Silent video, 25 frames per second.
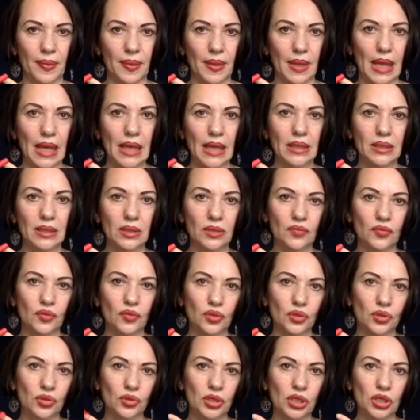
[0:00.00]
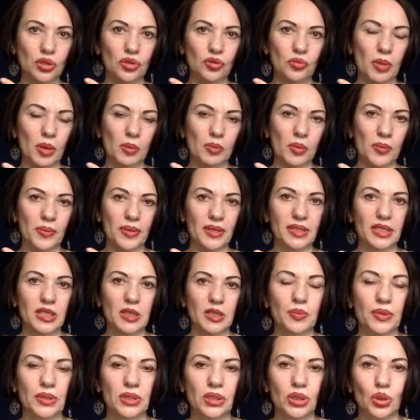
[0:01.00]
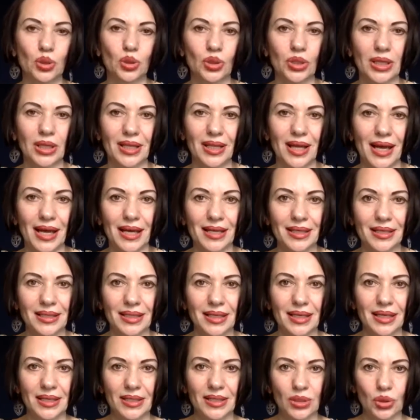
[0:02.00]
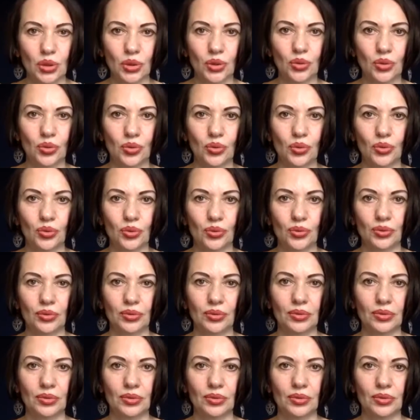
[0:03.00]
And what you need to remember about this particular line, in case you